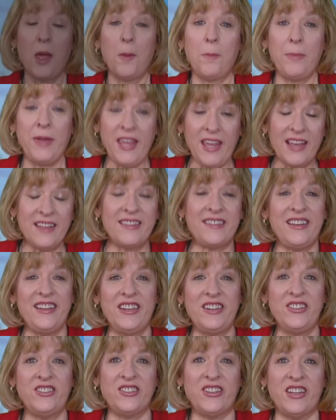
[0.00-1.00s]

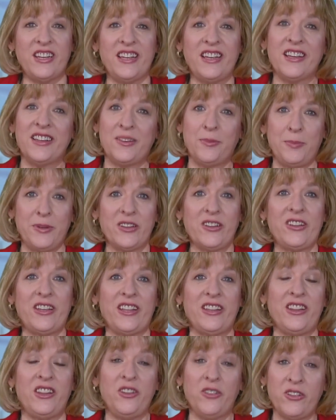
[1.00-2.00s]
PSC&G is
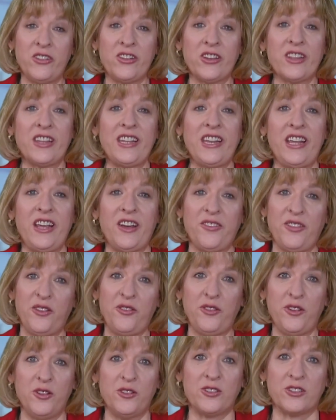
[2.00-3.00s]
building the utility of the
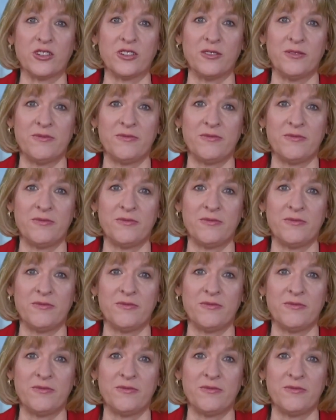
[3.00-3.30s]
future,